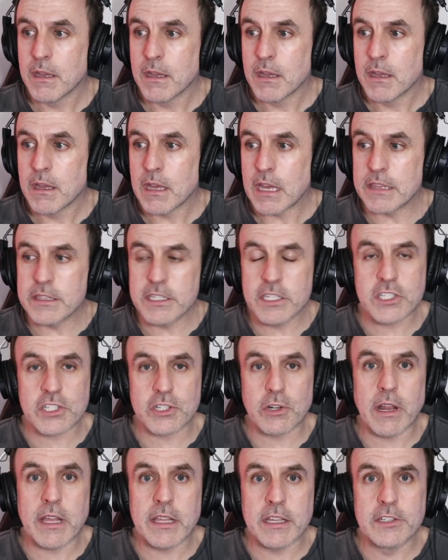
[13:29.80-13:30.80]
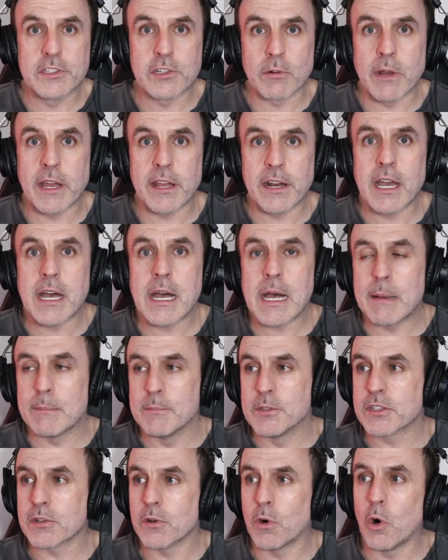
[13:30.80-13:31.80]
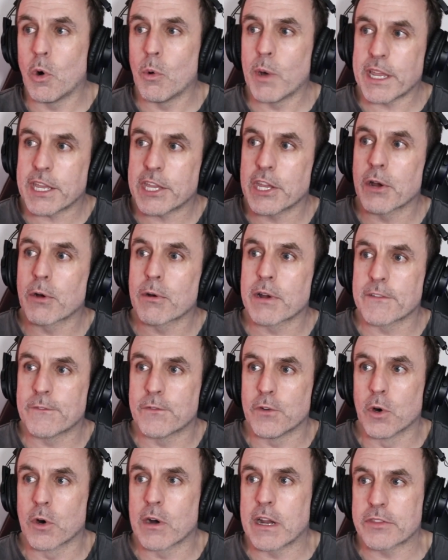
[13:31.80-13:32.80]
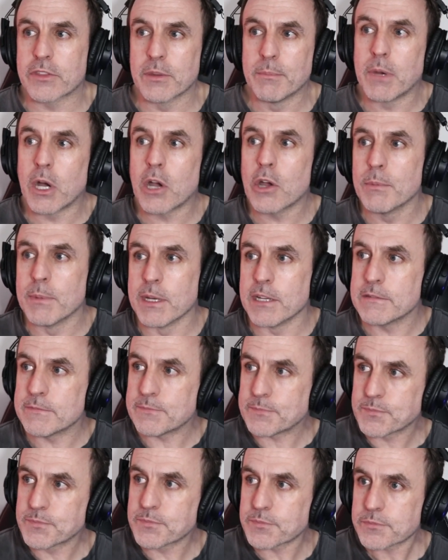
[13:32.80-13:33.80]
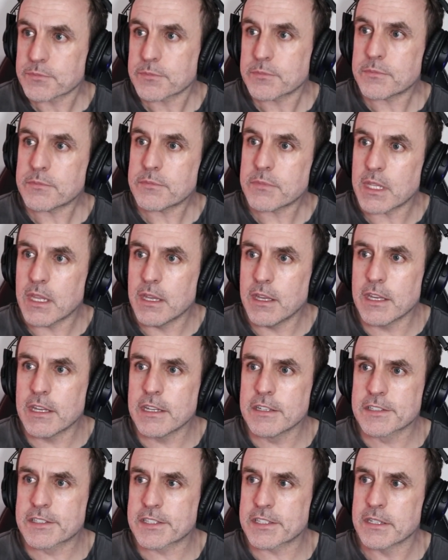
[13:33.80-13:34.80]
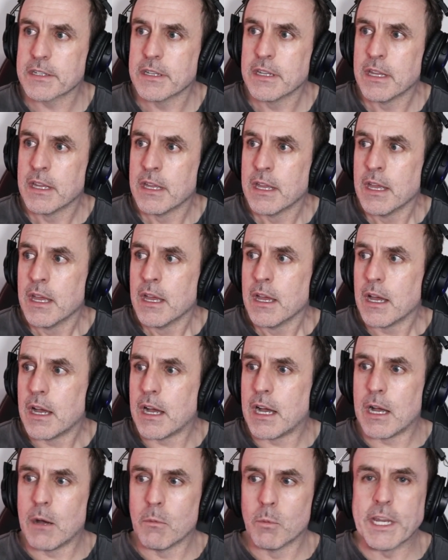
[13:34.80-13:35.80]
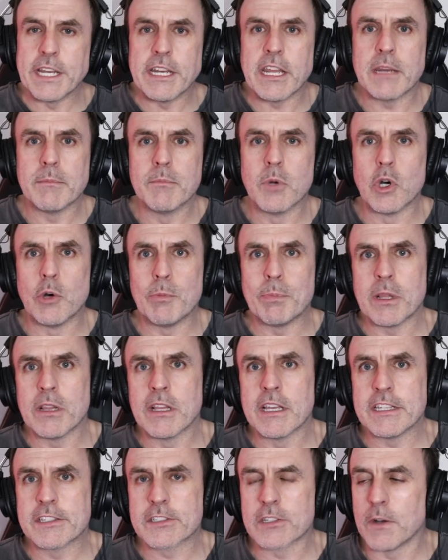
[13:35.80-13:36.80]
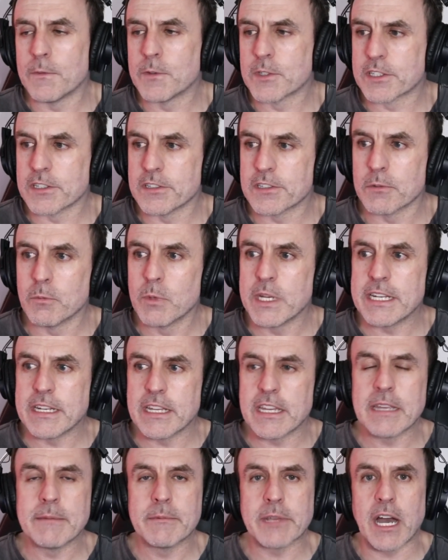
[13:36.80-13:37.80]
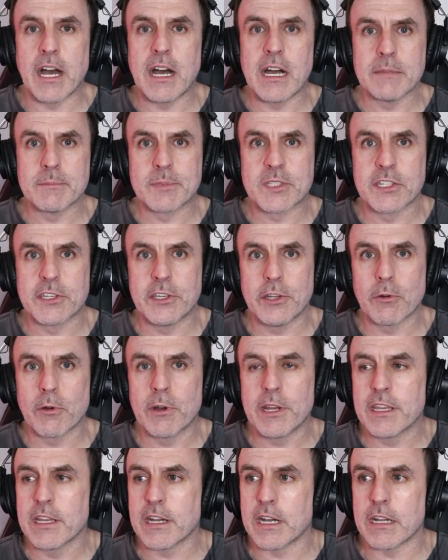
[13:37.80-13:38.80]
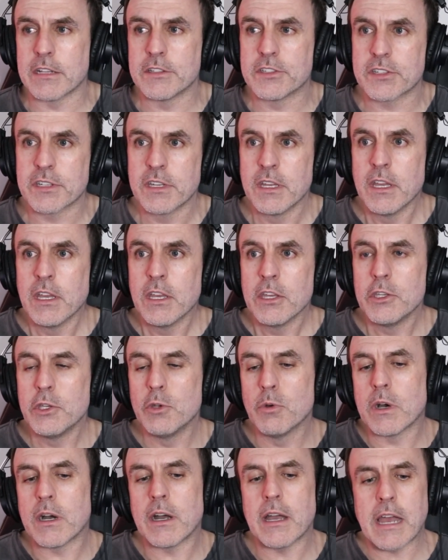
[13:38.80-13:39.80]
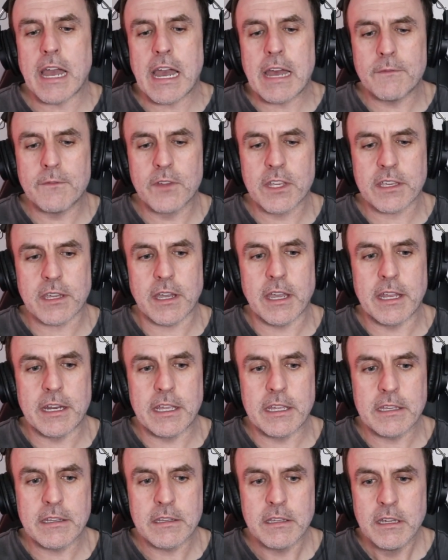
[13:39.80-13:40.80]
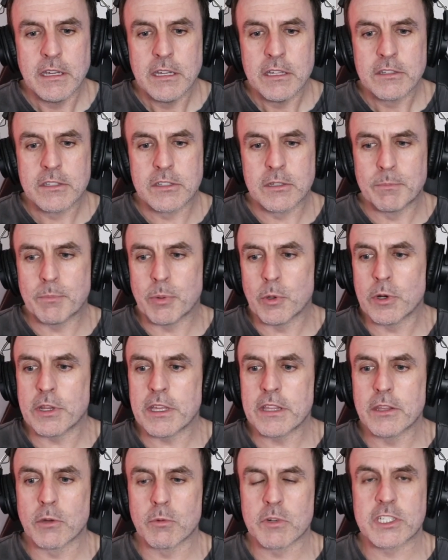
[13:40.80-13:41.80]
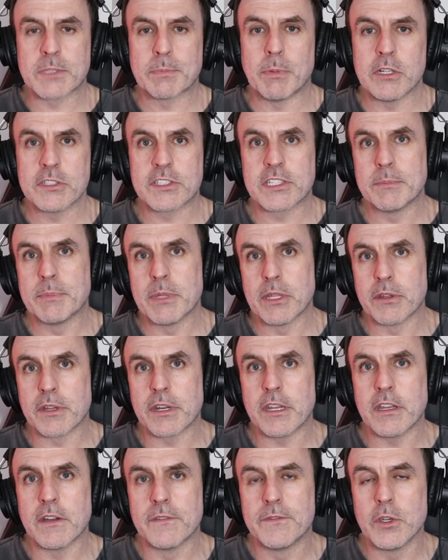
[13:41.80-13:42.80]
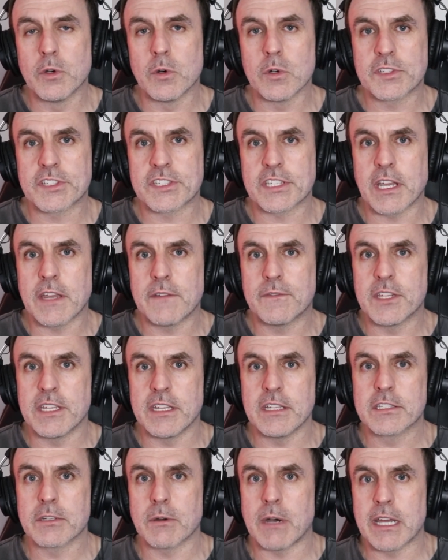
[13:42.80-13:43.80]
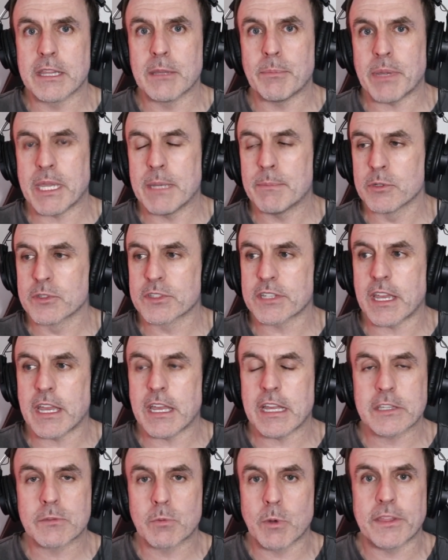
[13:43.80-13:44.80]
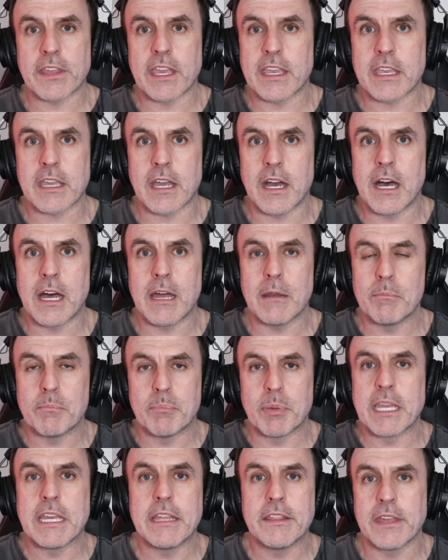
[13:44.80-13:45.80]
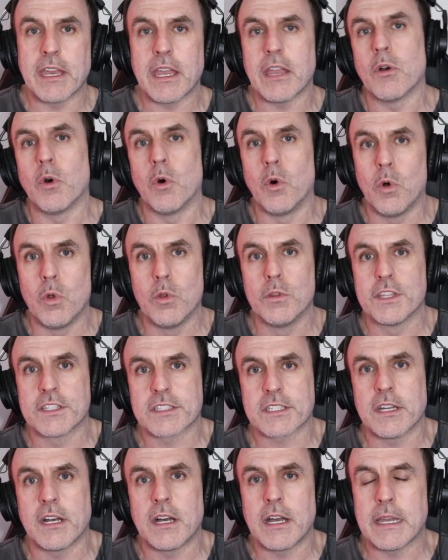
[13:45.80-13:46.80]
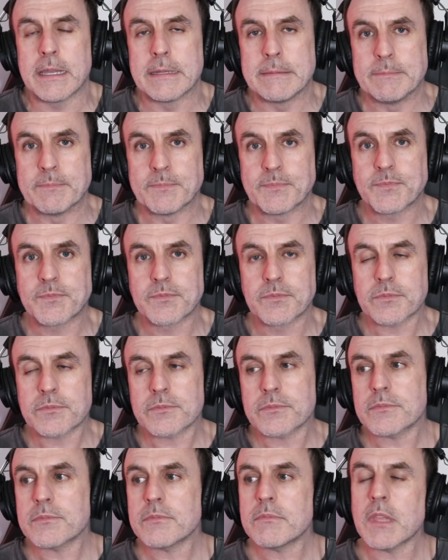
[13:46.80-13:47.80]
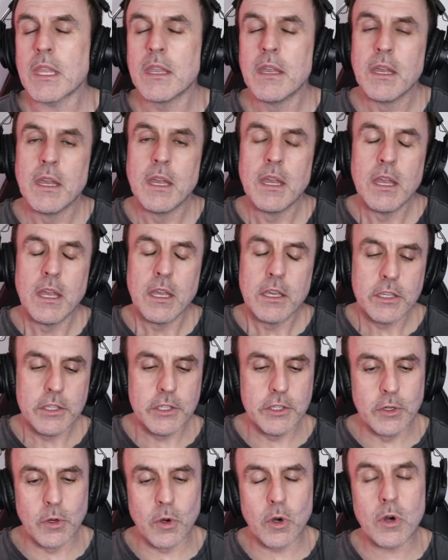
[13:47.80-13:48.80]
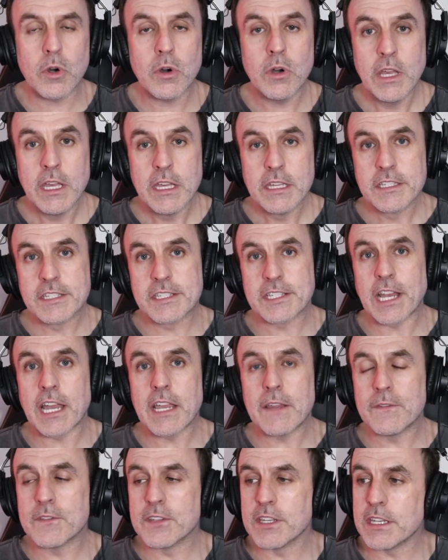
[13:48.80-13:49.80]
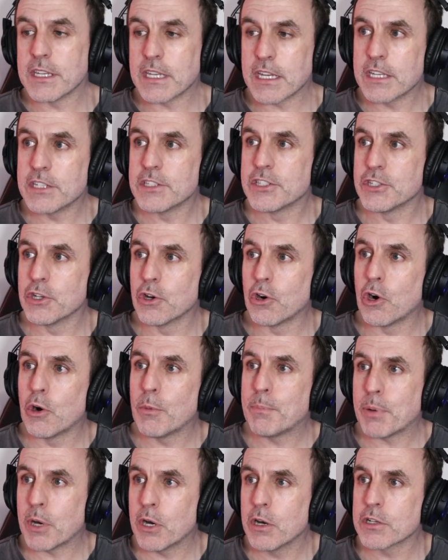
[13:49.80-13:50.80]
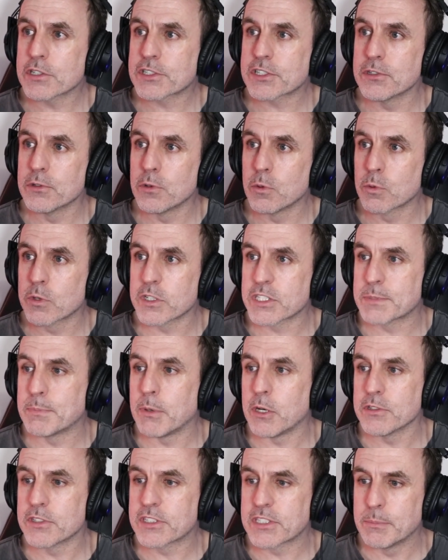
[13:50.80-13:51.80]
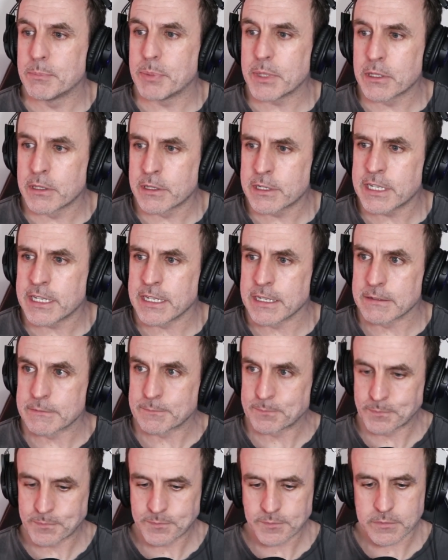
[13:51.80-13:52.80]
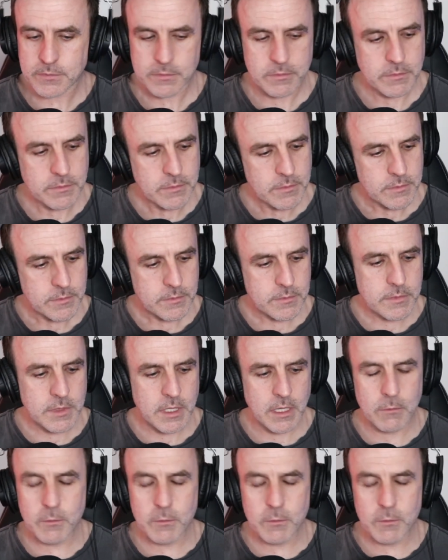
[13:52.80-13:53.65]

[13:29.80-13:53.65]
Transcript: And the Australians are unarmed. All we're hearing for at the moment is we need more police officers and we need armed security guards. You are advocating to putting the responsibility of your safety into other people's hands where they can't be there all the time. Your safety is your personal responsibility. We